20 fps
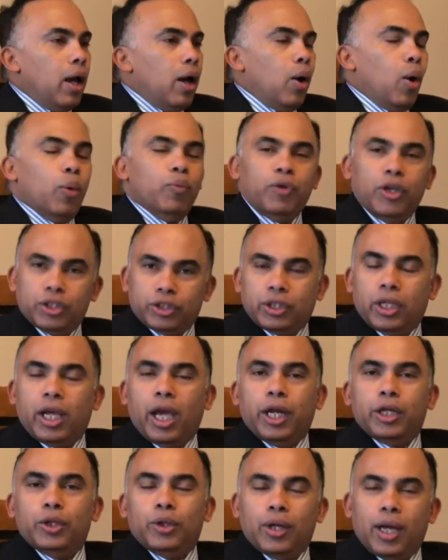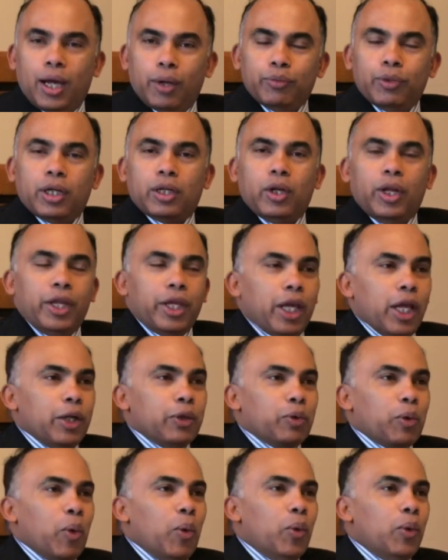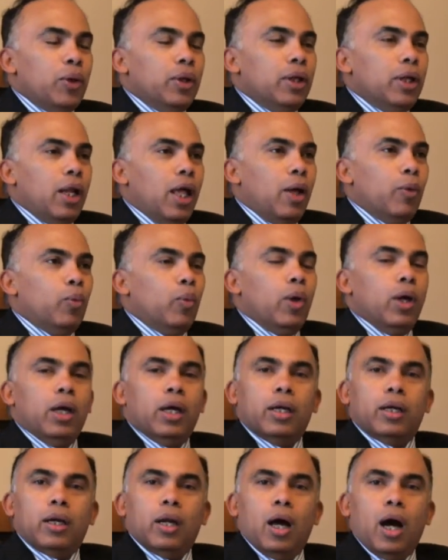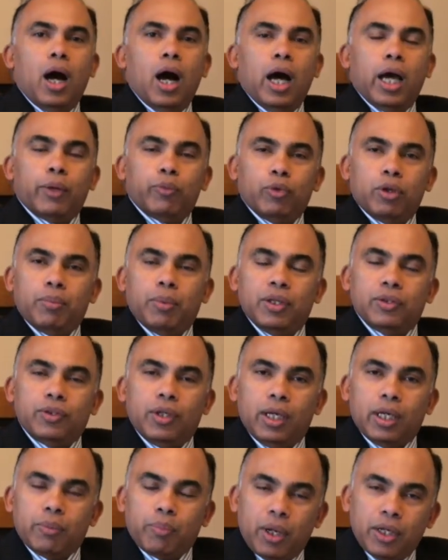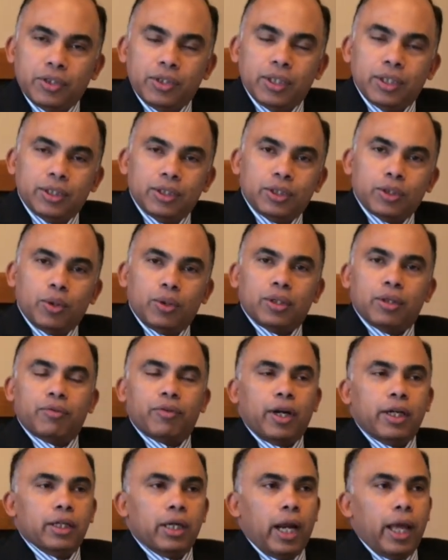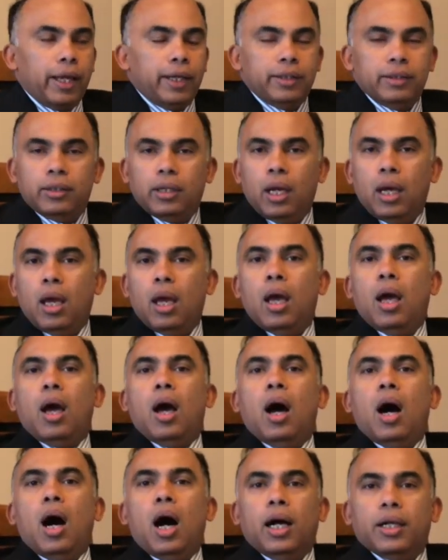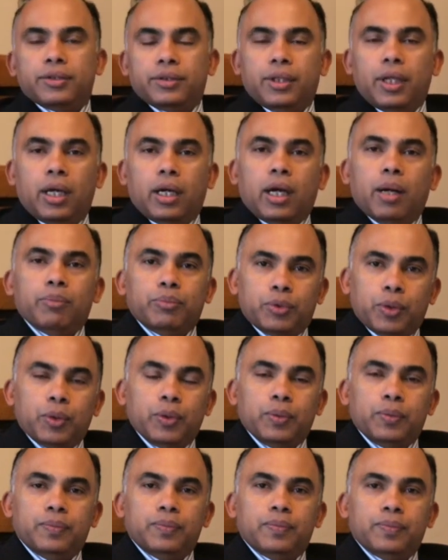Obviously, I do have the clinical role where I would be seeing patients on the front line as they come through.